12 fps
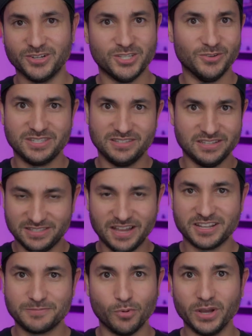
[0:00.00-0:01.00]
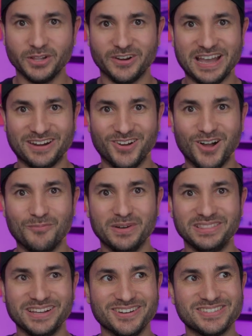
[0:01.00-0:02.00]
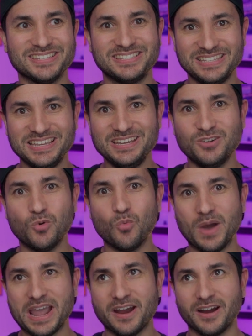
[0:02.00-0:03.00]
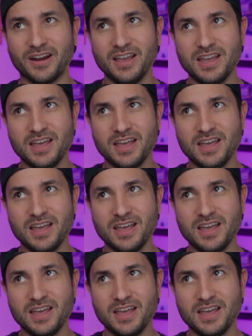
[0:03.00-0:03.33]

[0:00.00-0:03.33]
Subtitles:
so it's not a spoiler at all, but there's a scene where